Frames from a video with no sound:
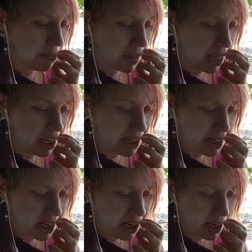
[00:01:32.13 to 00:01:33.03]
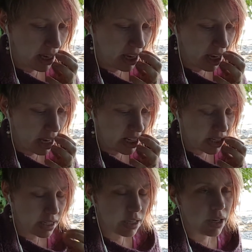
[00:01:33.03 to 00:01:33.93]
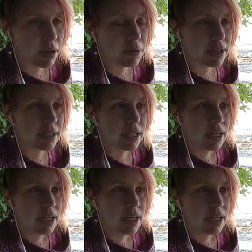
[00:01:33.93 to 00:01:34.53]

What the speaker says: And I just thought I would